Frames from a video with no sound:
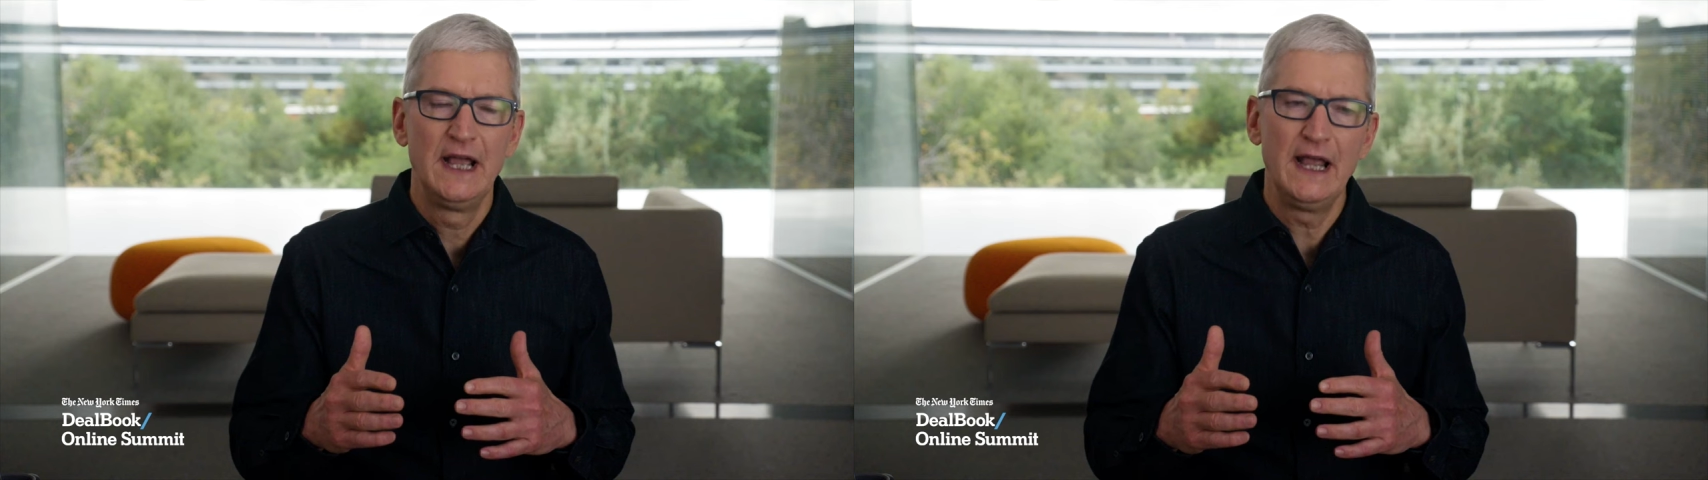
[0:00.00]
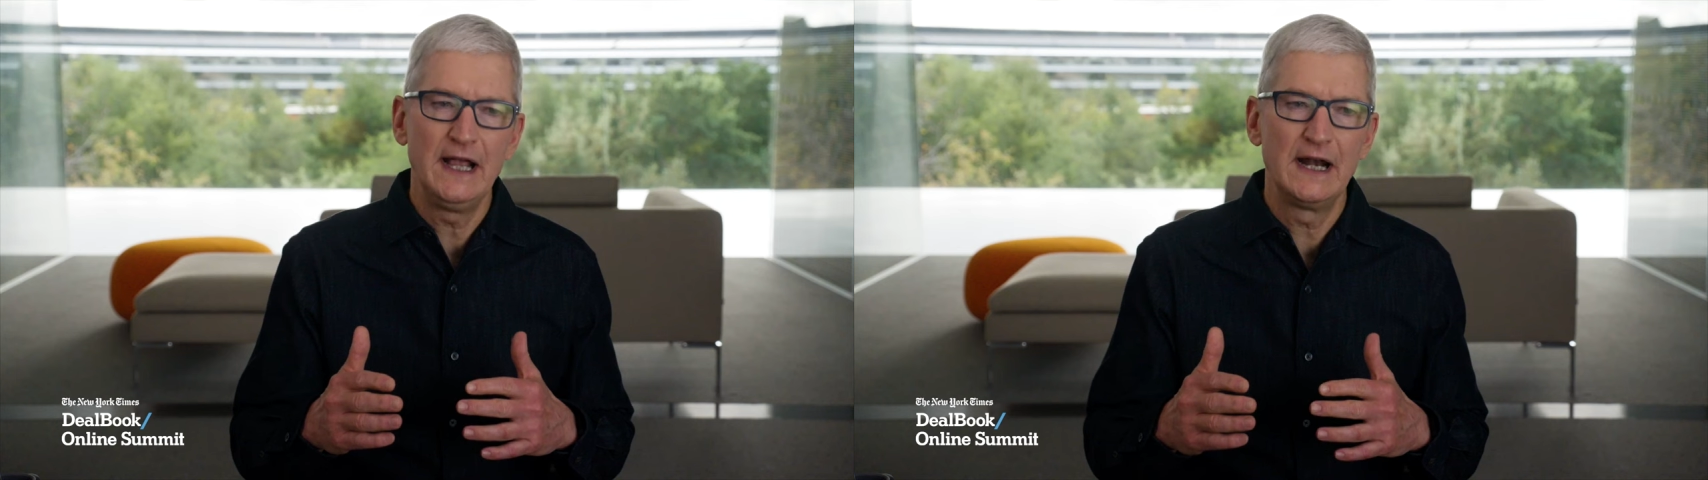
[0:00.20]

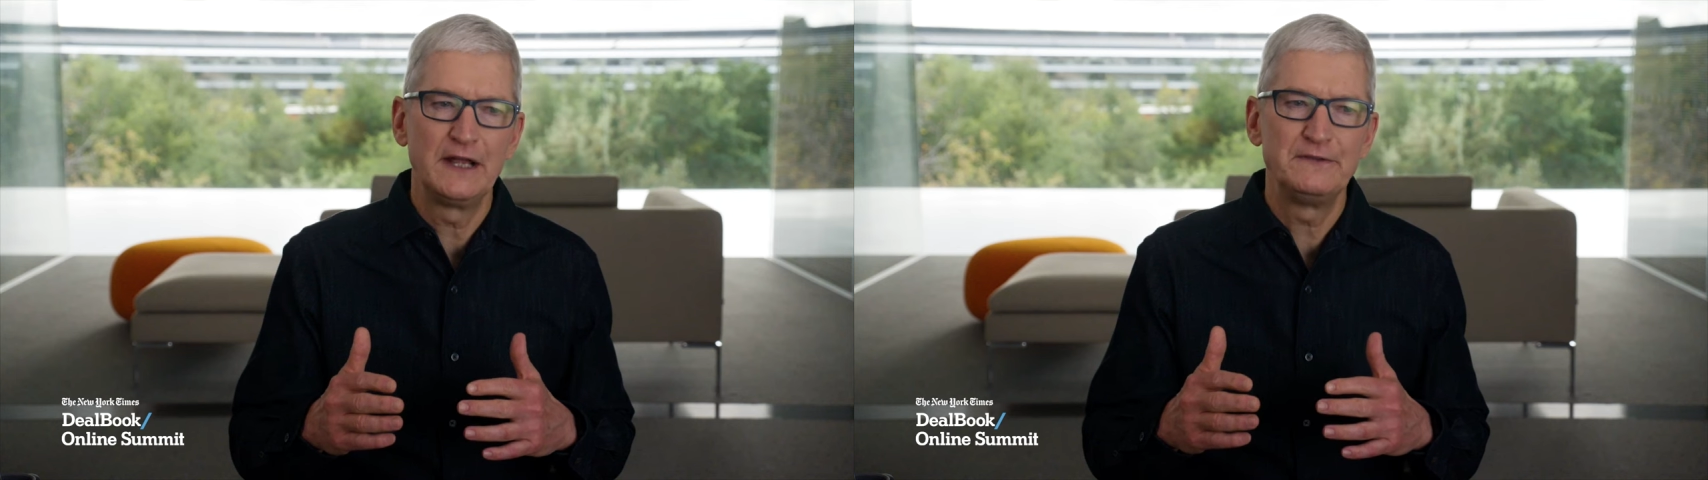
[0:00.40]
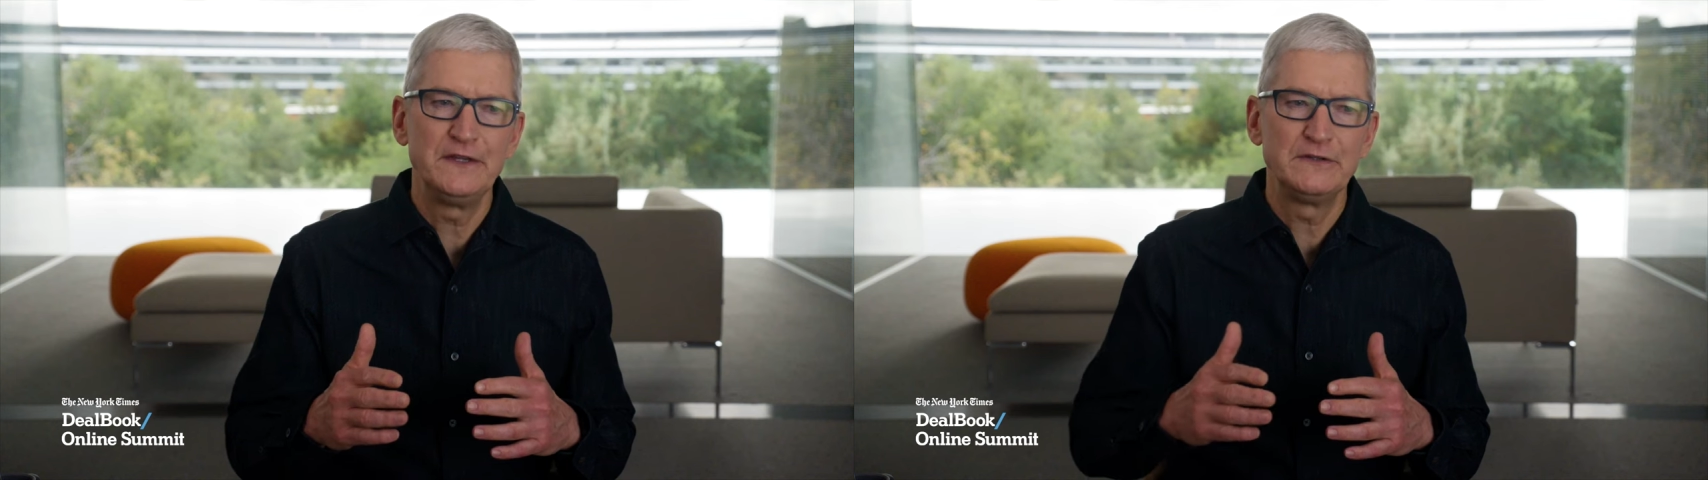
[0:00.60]
And I
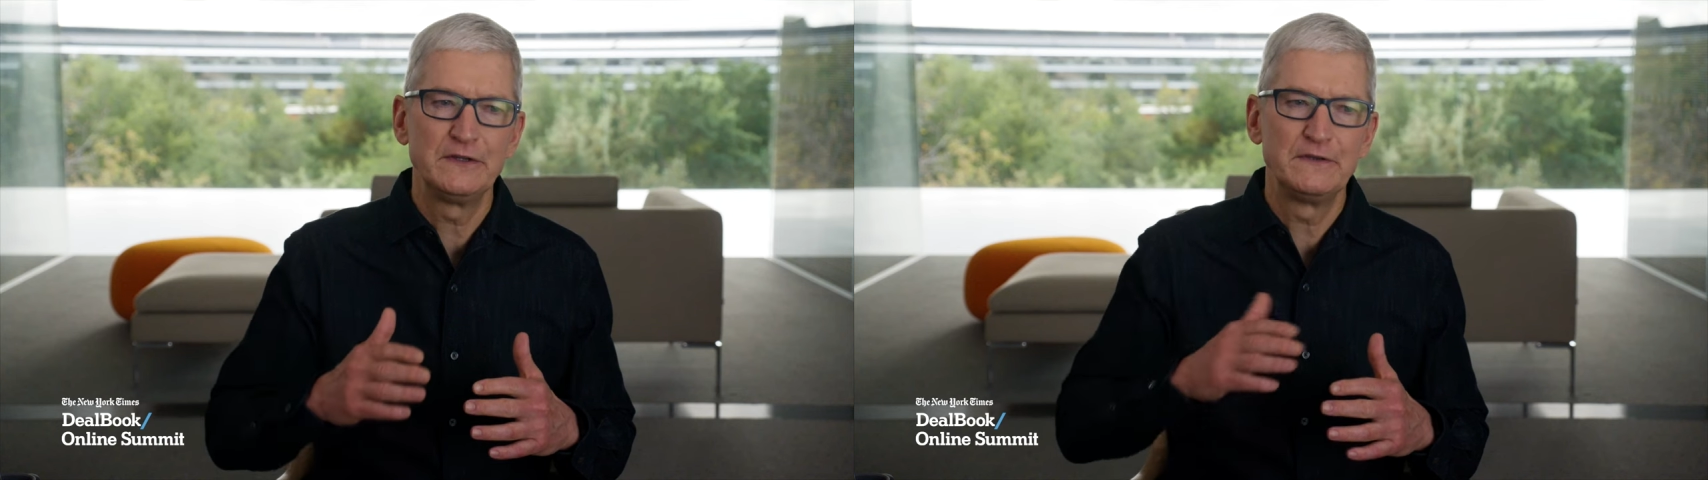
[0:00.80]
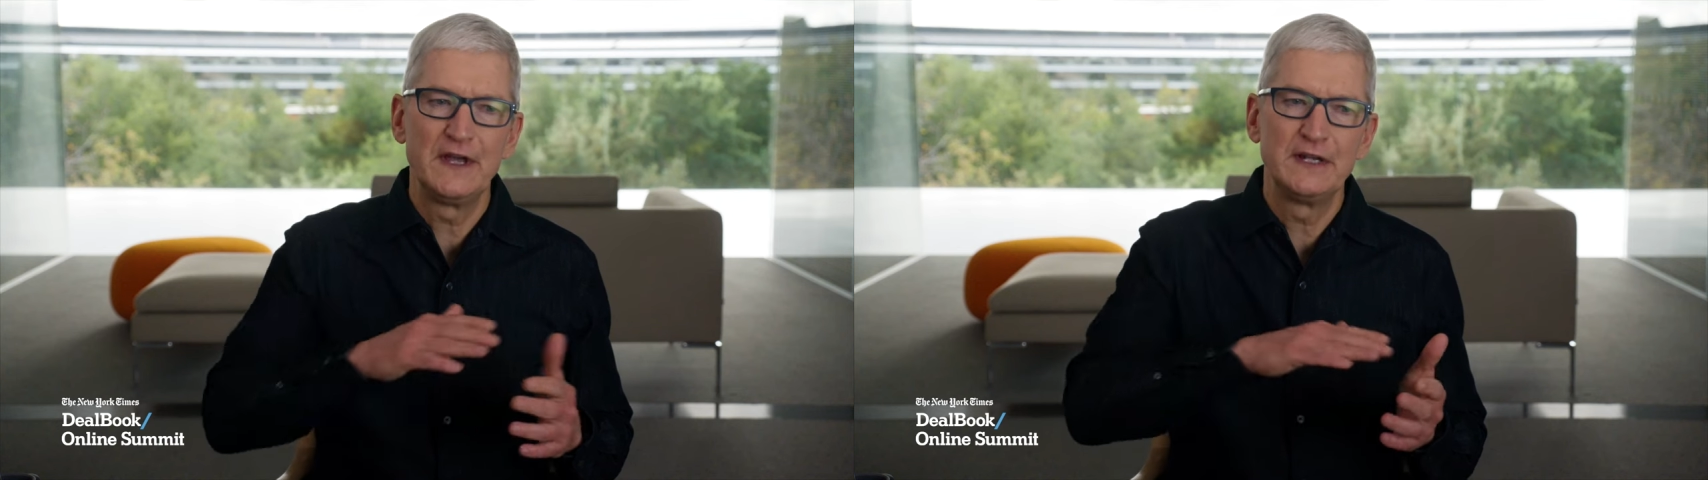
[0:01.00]
think
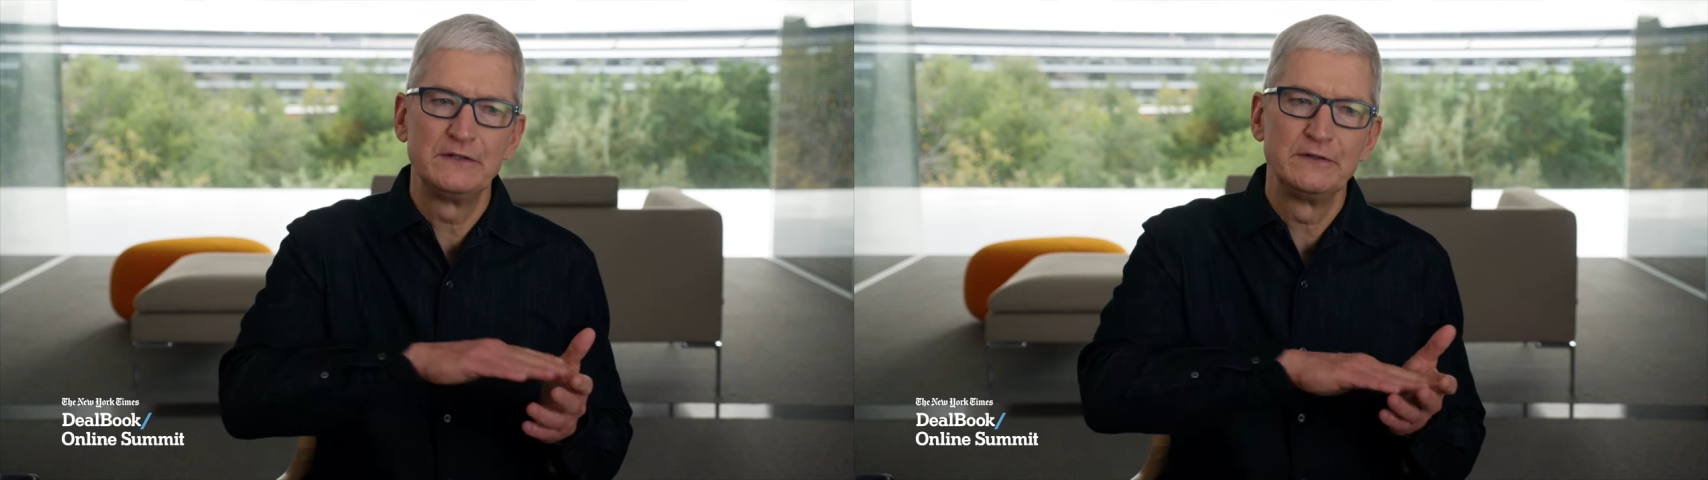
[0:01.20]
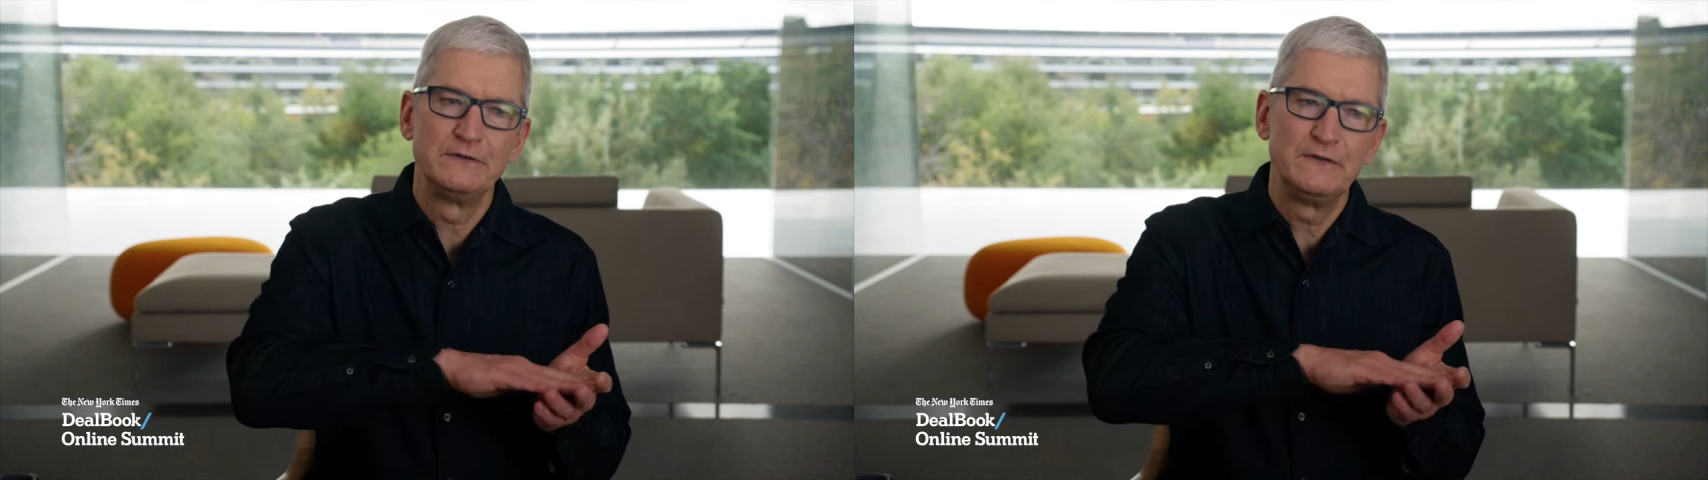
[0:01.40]

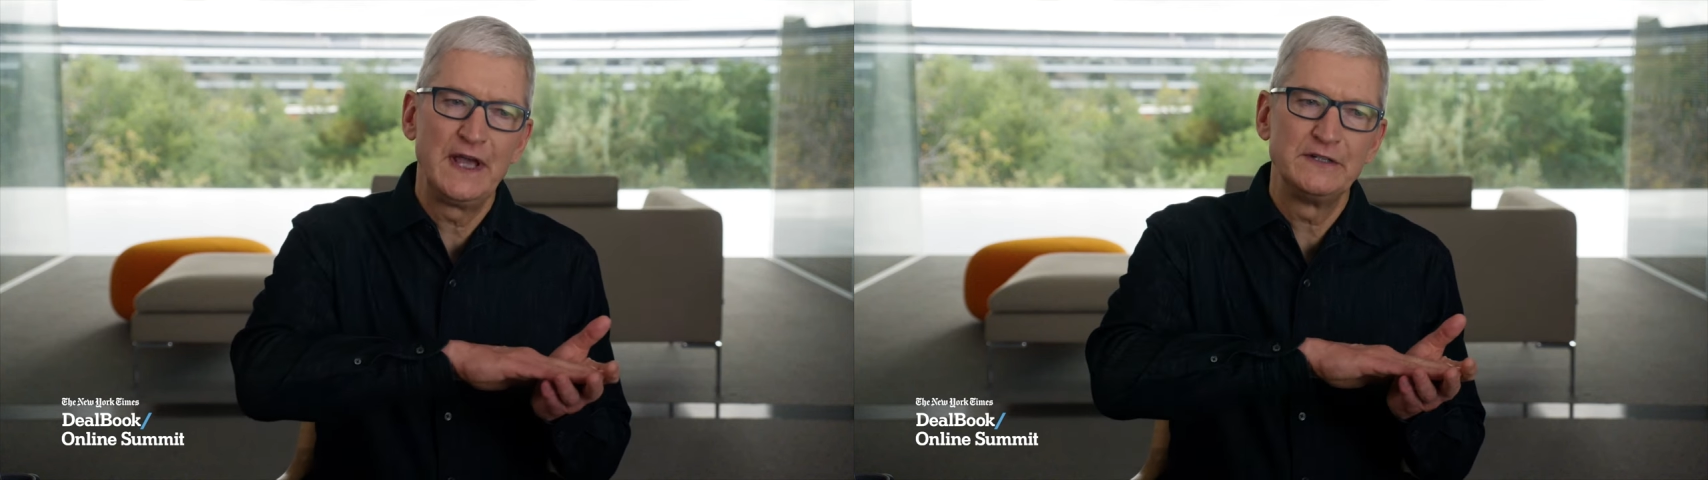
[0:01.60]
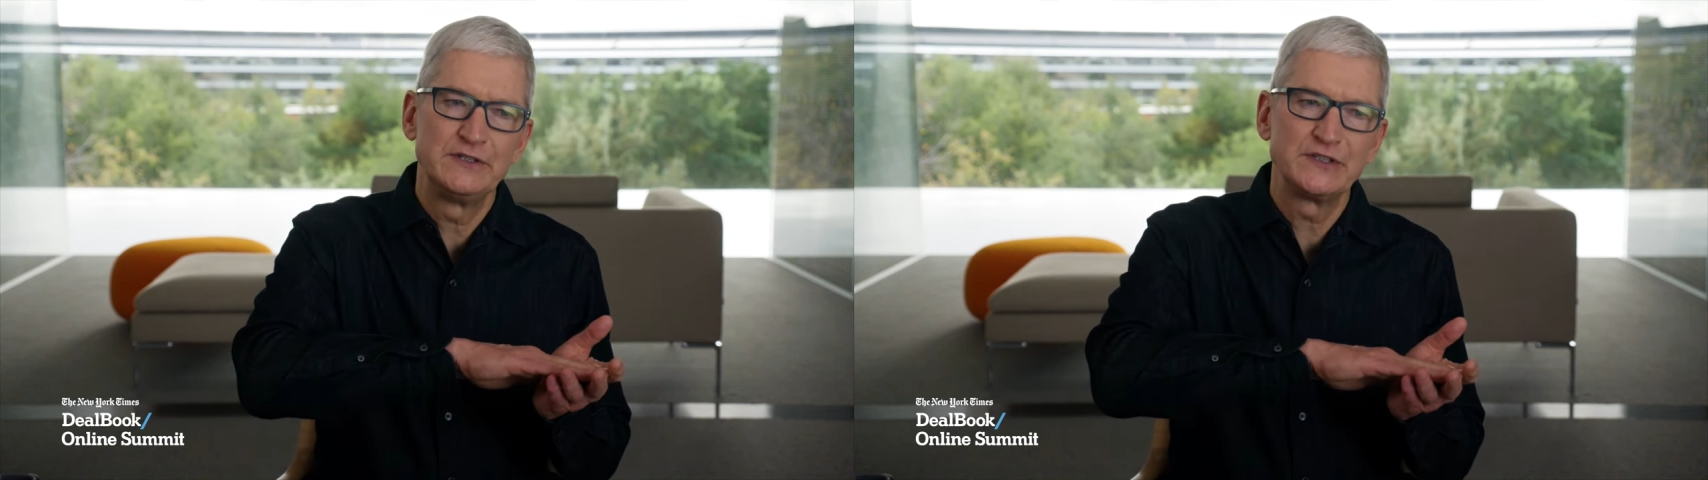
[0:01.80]

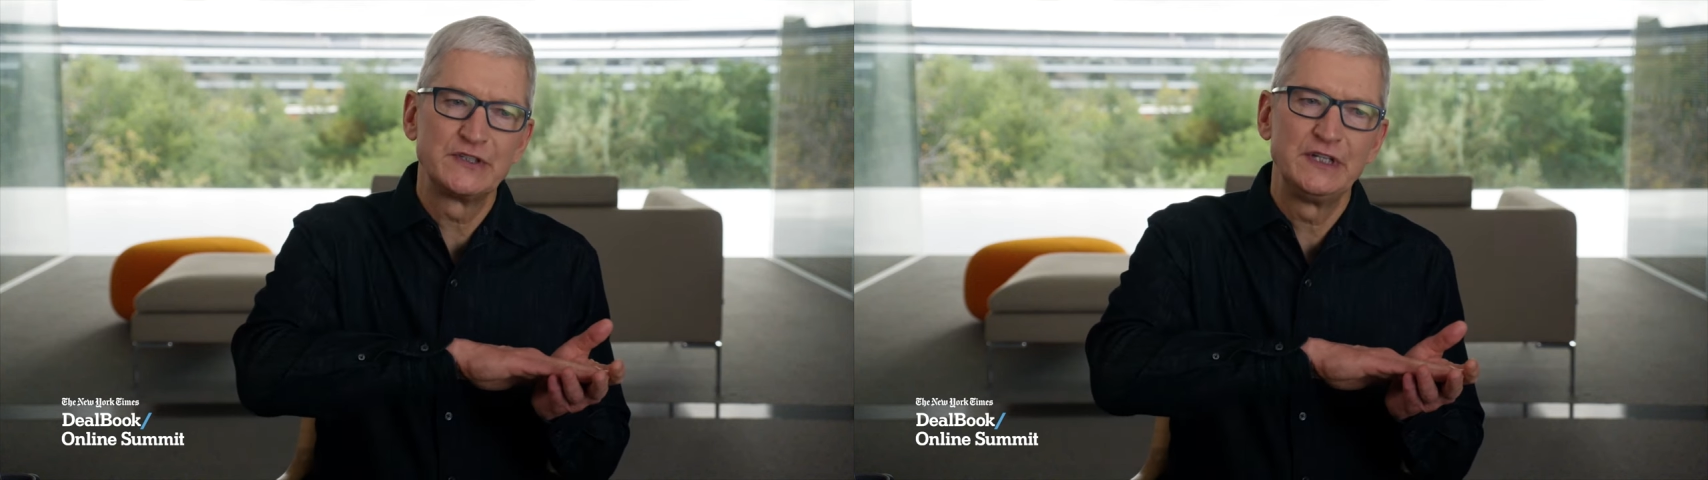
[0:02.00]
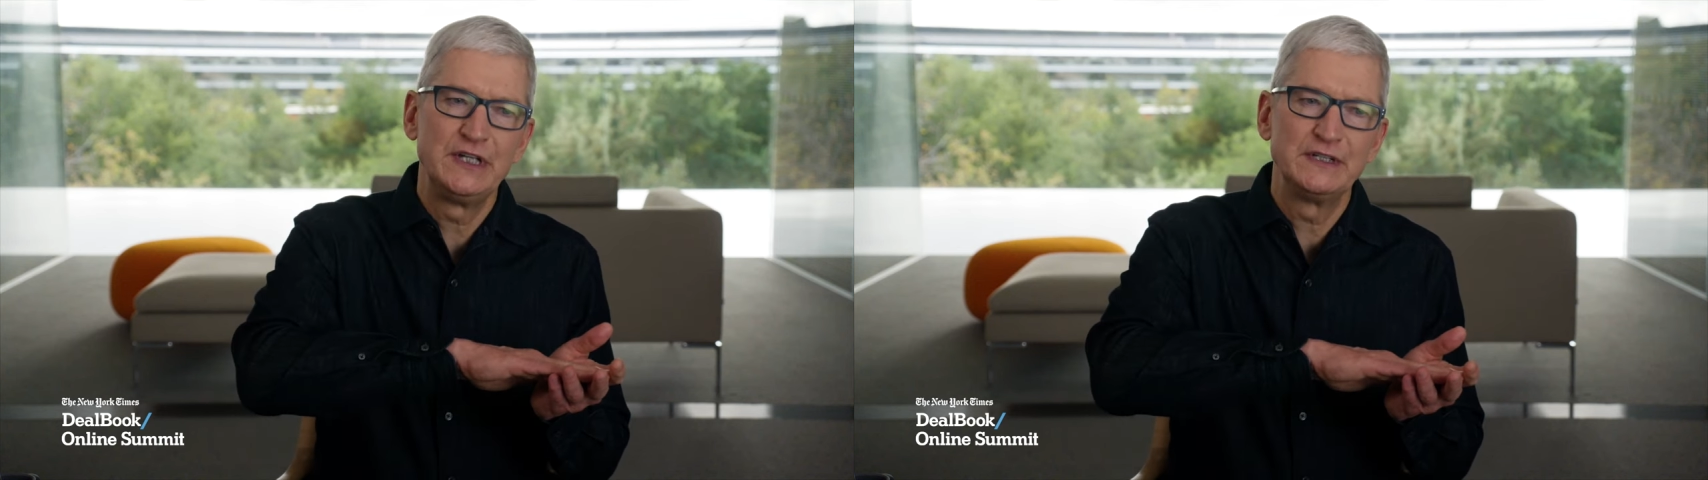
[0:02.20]
that just